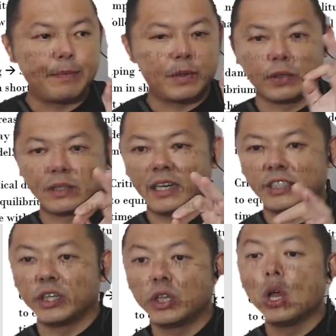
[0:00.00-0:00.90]

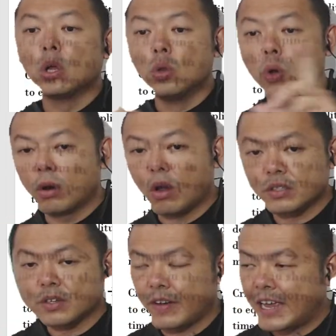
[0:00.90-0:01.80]
oscillation. No loss
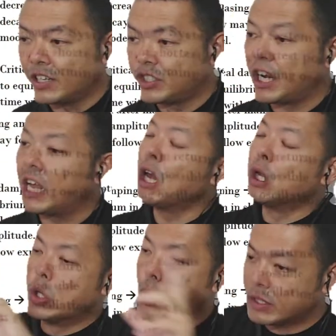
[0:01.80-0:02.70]
of energy.
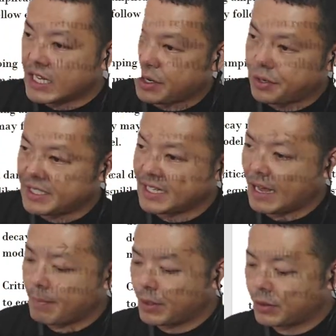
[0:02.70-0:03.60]
No decrease in
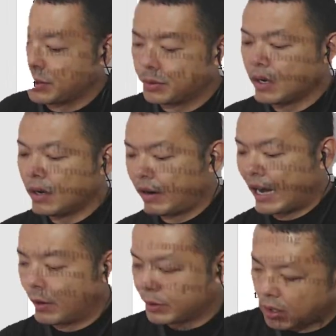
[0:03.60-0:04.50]
amplitude. Right. I
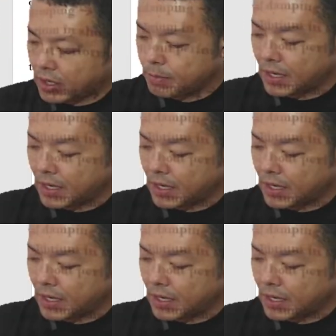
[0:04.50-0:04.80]
was talking about the